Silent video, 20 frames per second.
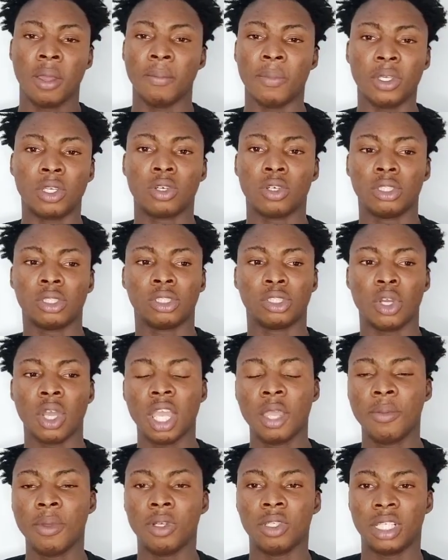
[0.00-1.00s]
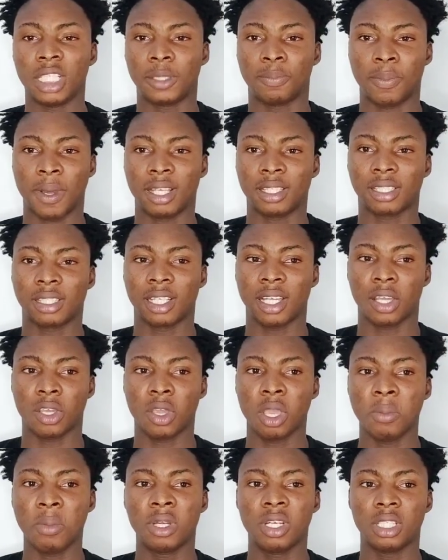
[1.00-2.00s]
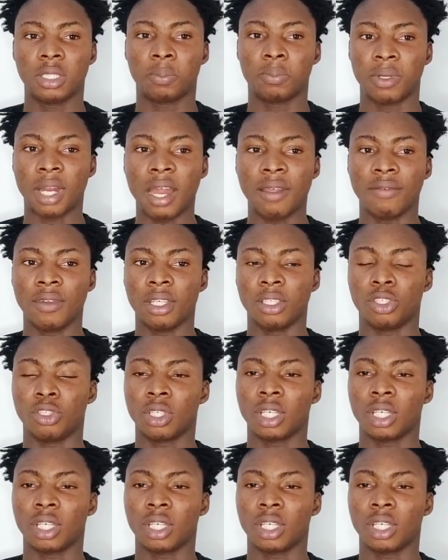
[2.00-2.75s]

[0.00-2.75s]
because your email is personal, your email is private.